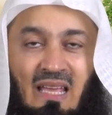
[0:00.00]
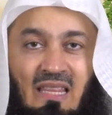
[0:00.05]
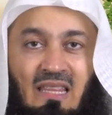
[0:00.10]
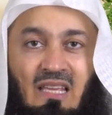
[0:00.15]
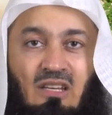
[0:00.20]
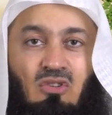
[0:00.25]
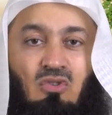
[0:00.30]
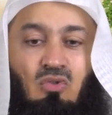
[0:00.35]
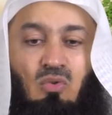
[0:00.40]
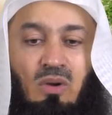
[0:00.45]

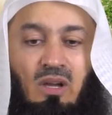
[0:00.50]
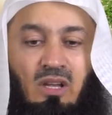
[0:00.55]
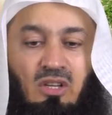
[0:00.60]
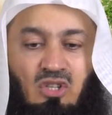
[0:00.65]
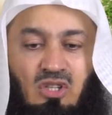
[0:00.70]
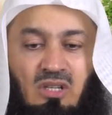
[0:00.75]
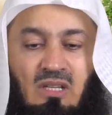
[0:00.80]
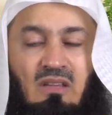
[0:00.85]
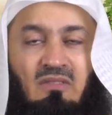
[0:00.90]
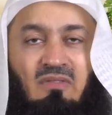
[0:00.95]
that to
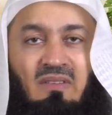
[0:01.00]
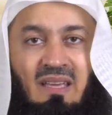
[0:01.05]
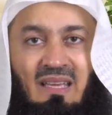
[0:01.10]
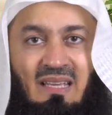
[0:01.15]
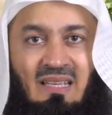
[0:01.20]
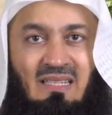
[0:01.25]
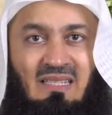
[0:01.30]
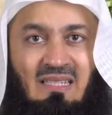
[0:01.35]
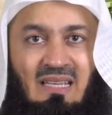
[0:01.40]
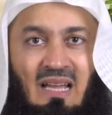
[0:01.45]
achieve
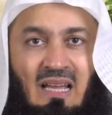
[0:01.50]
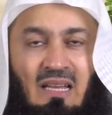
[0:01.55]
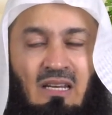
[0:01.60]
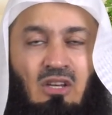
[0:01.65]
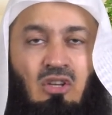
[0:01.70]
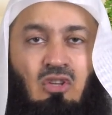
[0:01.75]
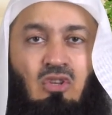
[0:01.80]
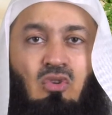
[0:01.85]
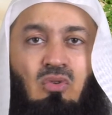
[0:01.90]
Ihsan,